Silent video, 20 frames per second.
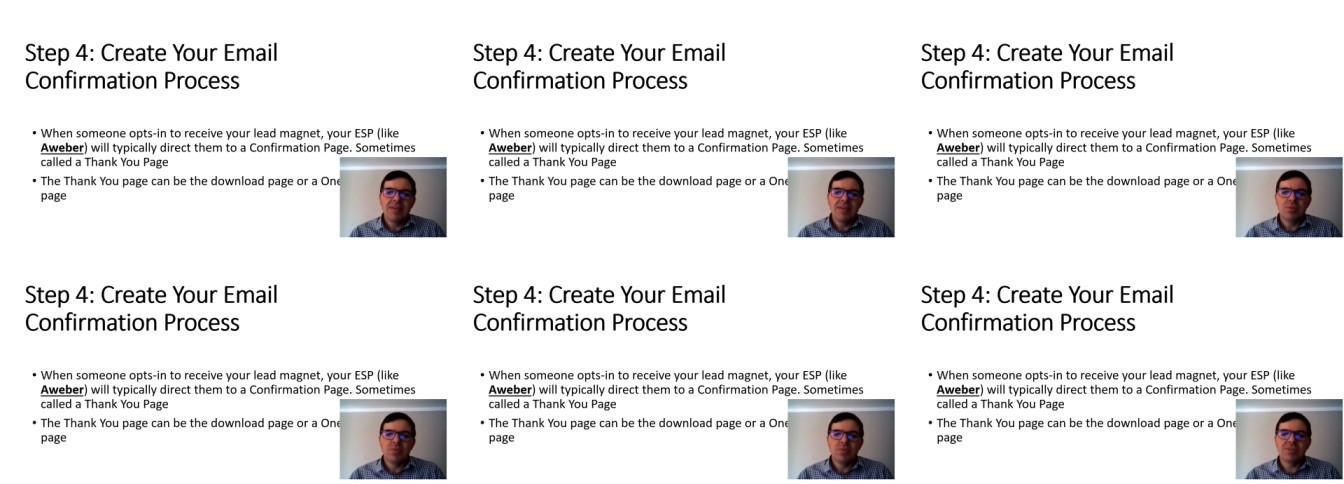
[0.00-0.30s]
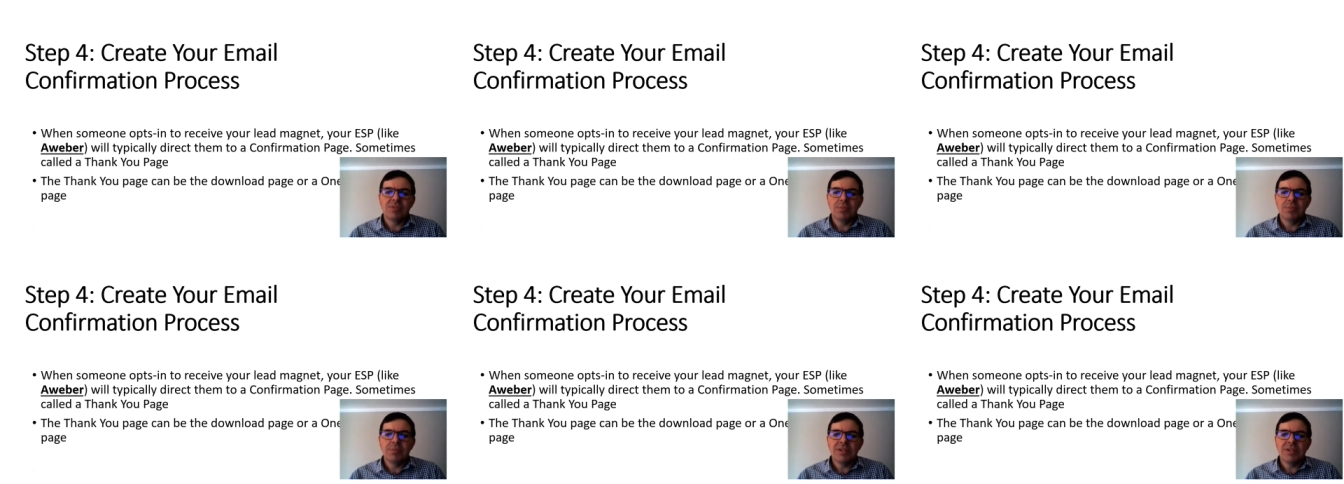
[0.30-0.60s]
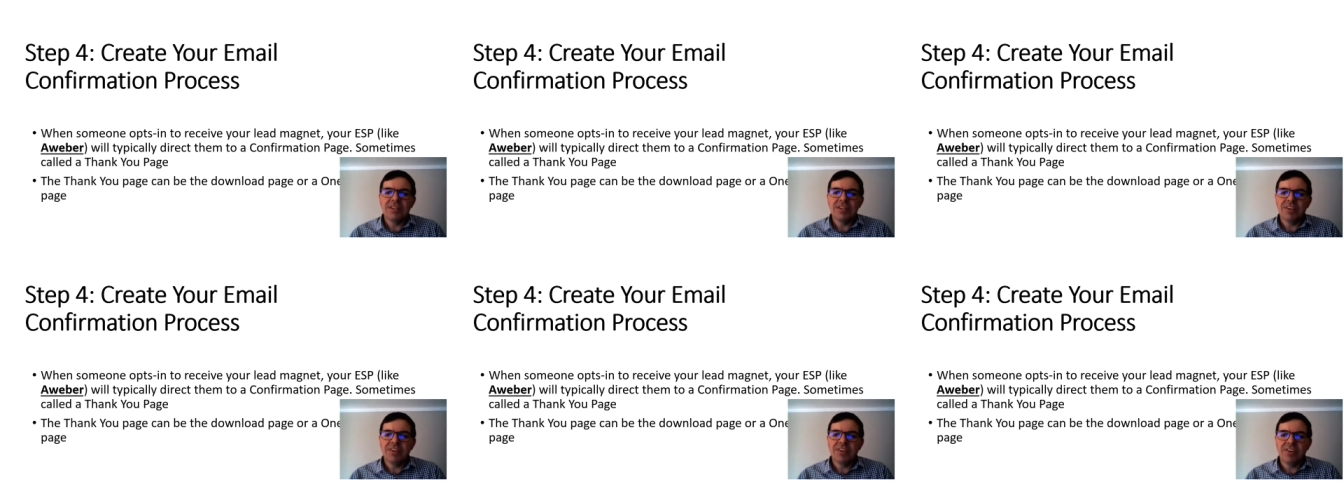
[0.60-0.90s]
will
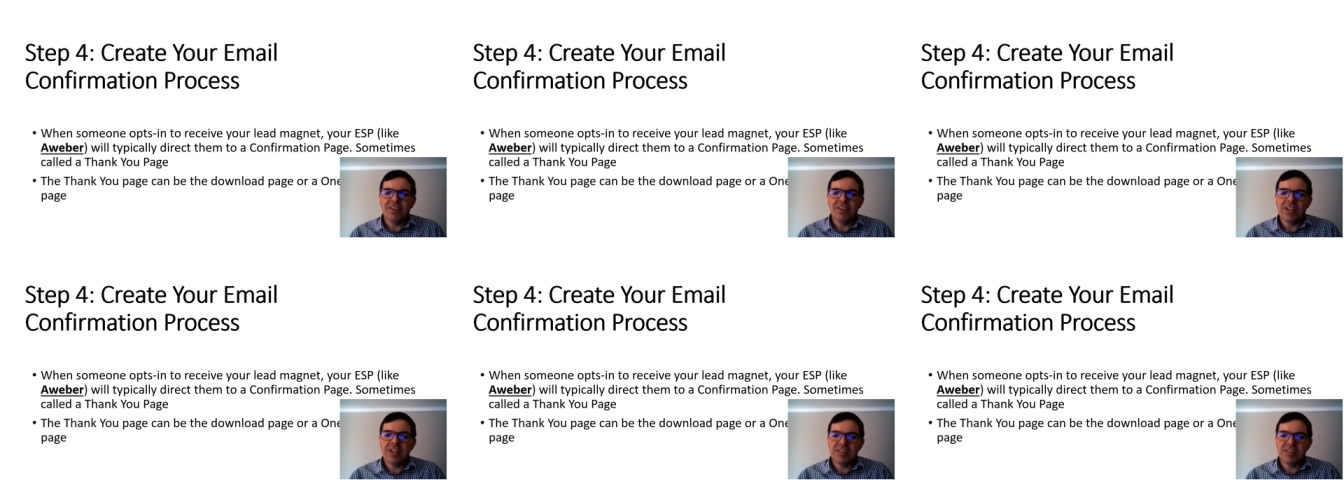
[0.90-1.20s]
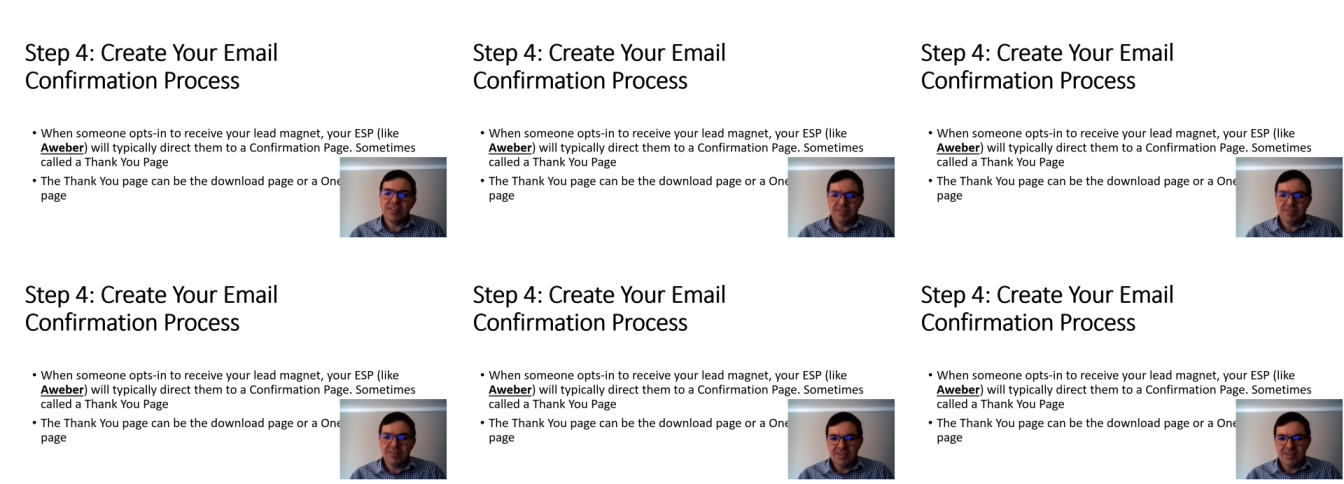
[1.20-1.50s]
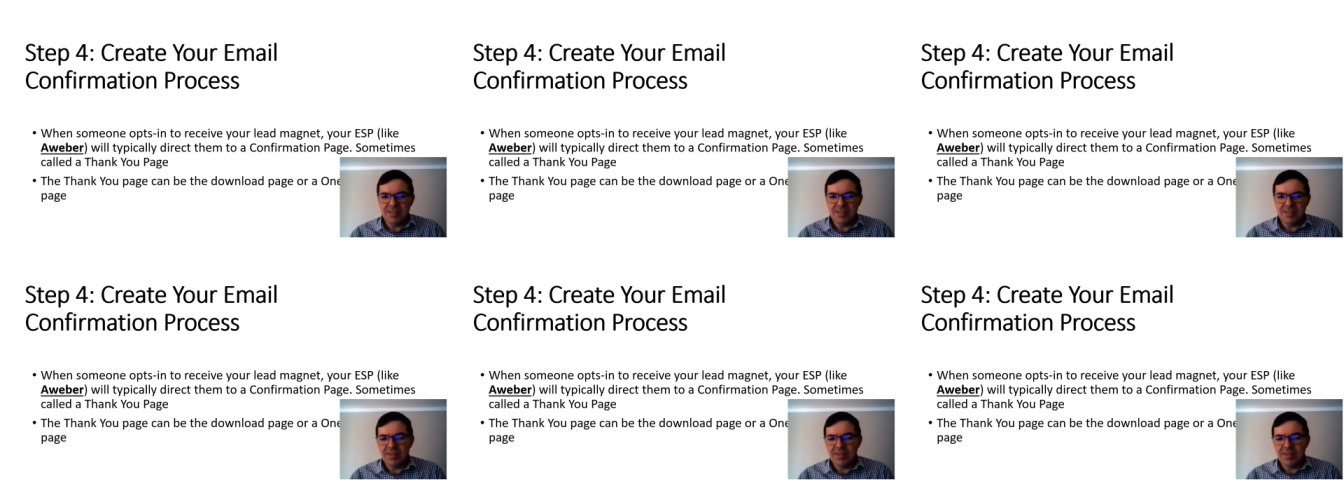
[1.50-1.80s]
typically direct
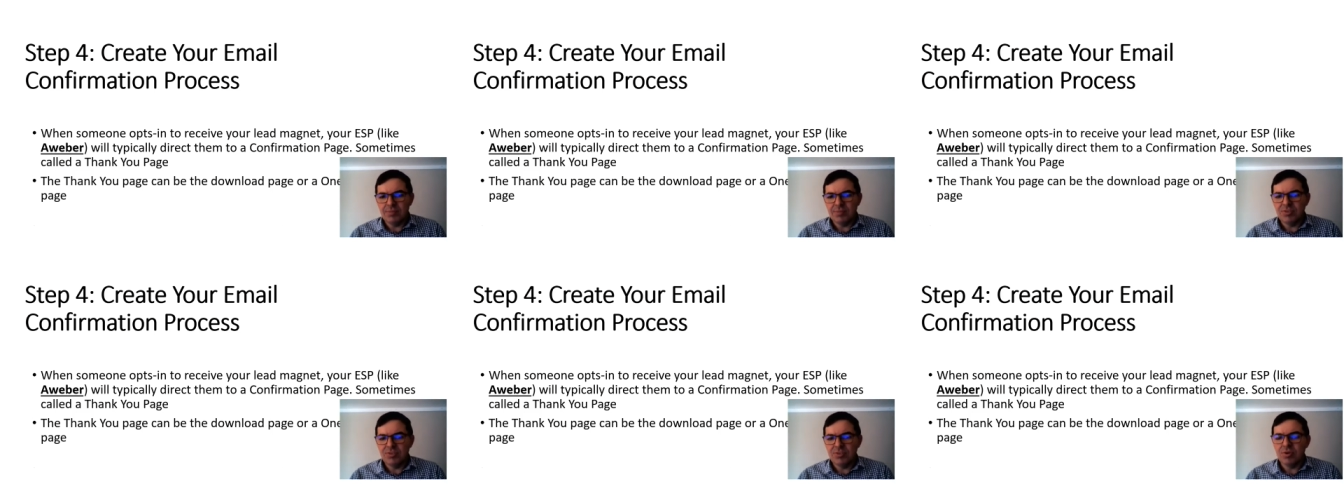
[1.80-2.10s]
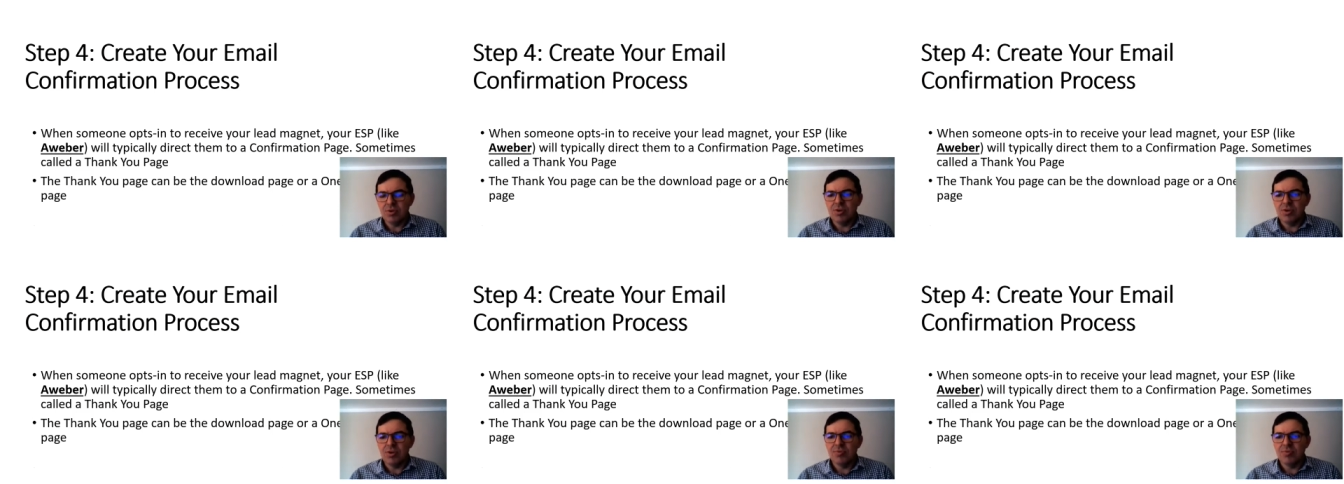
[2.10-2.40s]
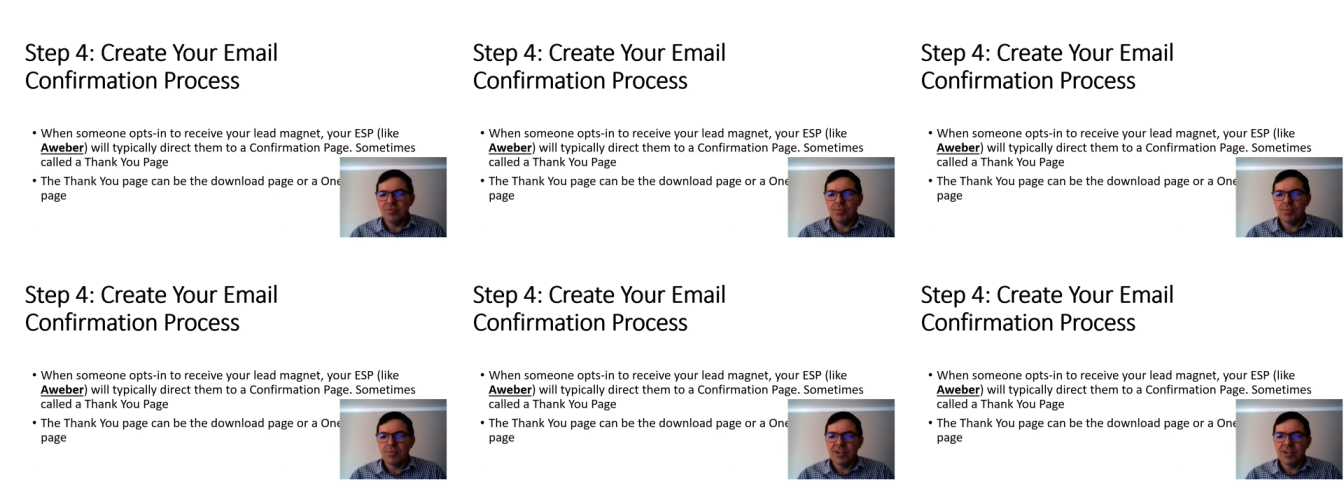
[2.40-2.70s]
them to a
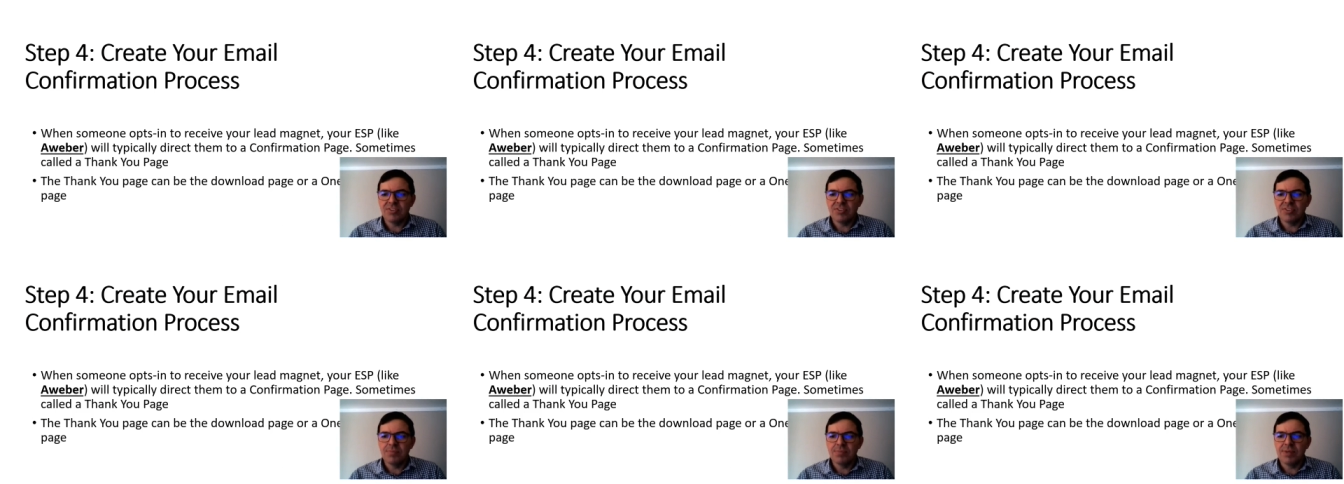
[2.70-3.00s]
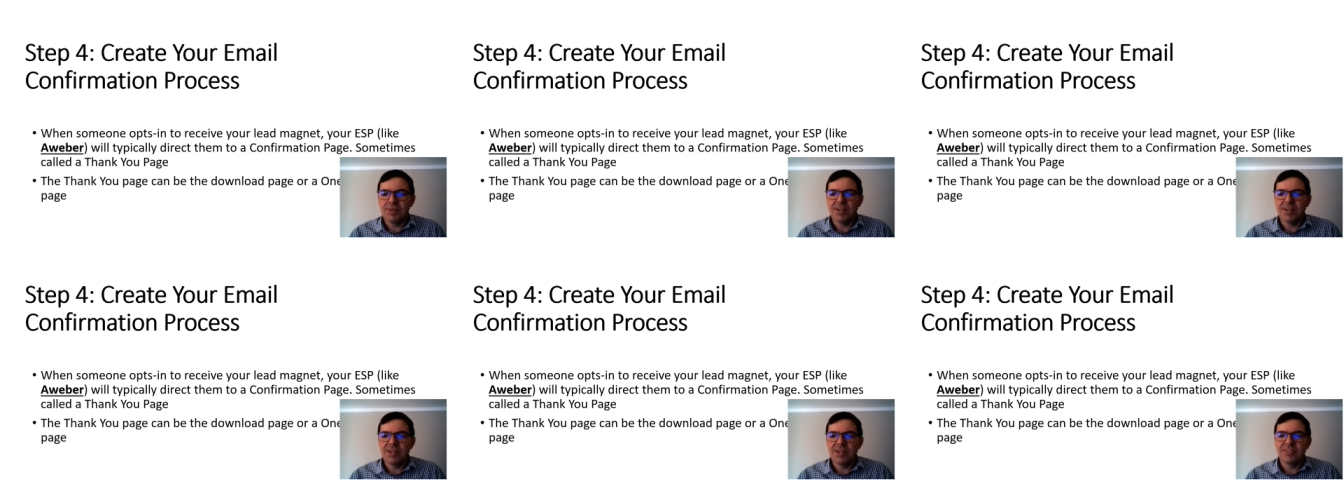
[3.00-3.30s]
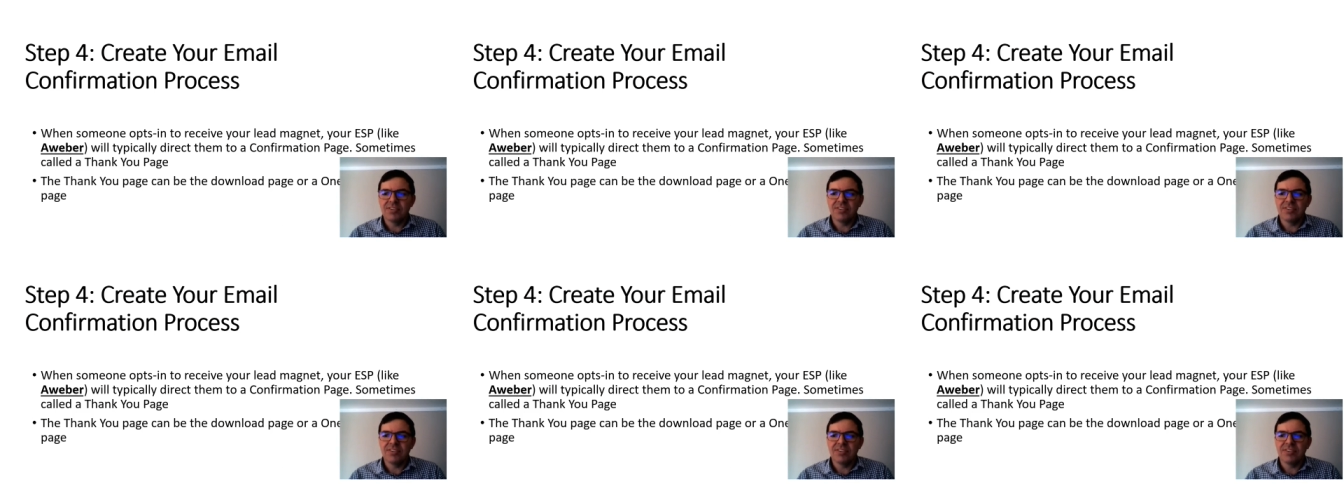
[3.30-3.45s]
confirmation page,